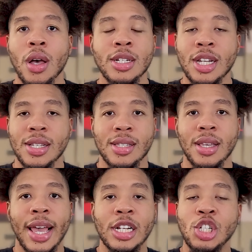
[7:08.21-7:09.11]

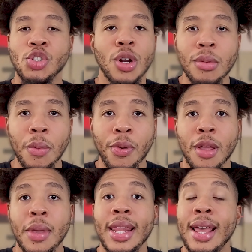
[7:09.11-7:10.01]
just extremely
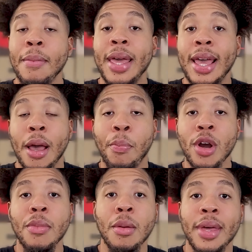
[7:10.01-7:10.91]
premium,
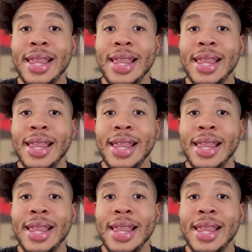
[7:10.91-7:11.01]
and